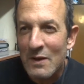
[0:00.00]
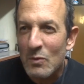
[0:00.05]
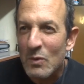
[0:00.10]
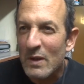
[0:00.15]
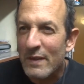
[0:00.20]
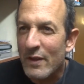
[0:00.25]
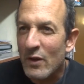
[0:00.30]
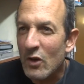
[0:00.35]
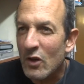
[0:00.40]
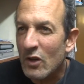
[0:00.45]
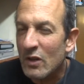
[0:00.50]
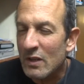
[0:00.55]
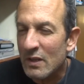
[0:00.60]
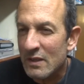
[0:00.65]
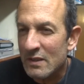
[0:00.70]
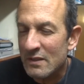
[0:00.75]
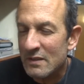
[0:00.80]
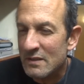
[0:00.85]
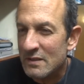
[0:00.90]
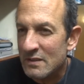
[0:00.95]
Well, they all
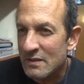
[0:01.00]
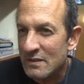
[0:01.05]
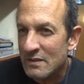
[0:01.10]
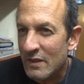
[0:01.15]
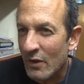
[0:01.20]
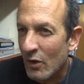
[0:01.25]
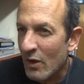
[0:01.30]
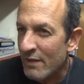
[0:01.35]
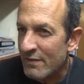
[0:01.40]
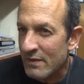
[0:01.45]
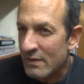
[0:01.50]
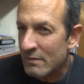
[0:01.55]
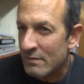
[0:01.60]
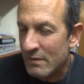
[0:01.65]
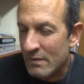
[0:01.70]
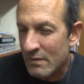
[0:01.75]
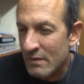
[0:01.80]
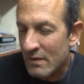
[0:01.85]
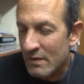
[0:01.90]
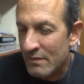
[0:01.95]
have
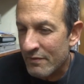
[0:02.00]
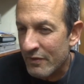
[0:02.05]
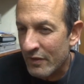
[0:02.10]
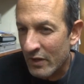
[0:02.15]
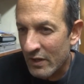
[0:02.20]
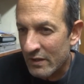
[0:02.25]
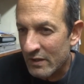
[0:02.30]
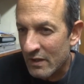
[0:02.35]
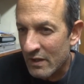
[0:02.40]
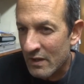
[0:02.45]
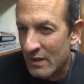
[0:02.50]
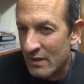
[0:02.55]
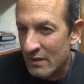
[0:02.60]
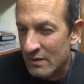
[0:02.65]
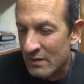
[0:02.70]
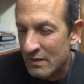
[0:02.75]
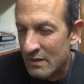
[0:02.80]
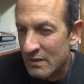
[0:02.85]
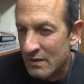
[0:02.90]
to fill out